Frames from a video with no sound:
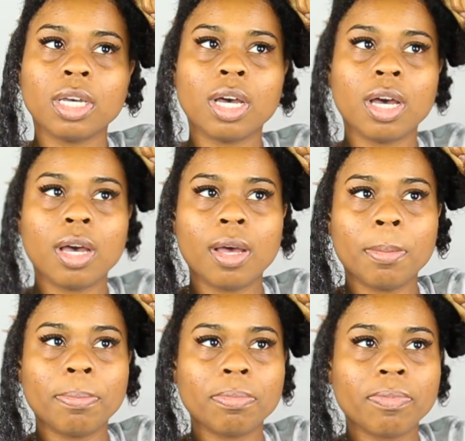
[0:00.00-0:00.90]

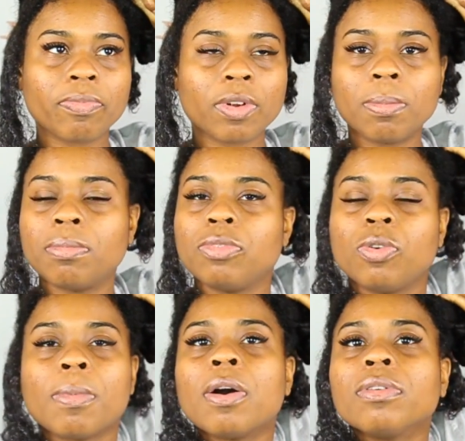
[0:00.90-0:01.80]
from
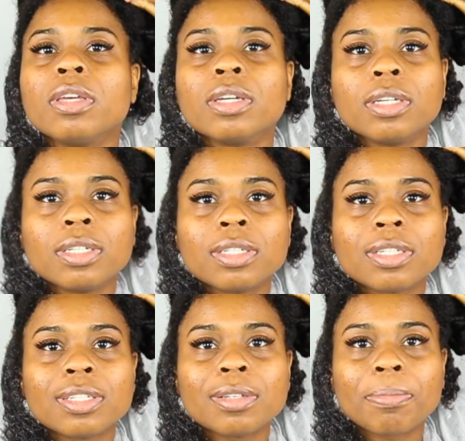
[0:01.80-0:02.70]
pneumonia,
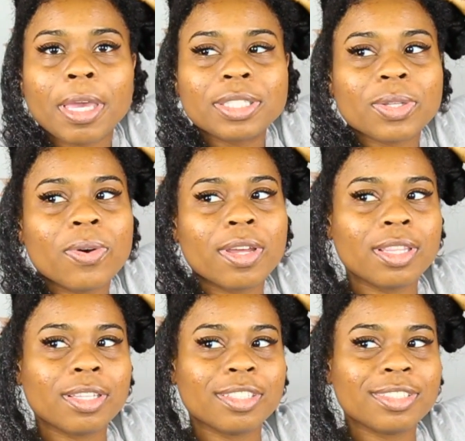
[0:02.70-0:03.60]
based
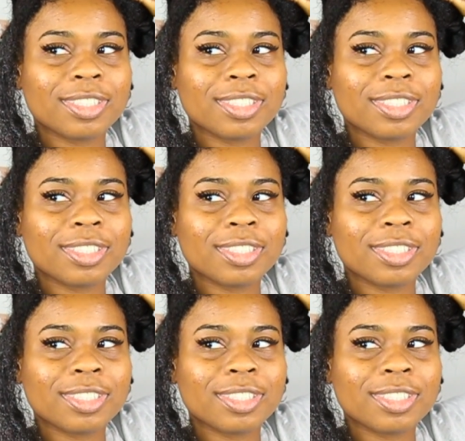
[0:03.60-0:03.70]
on the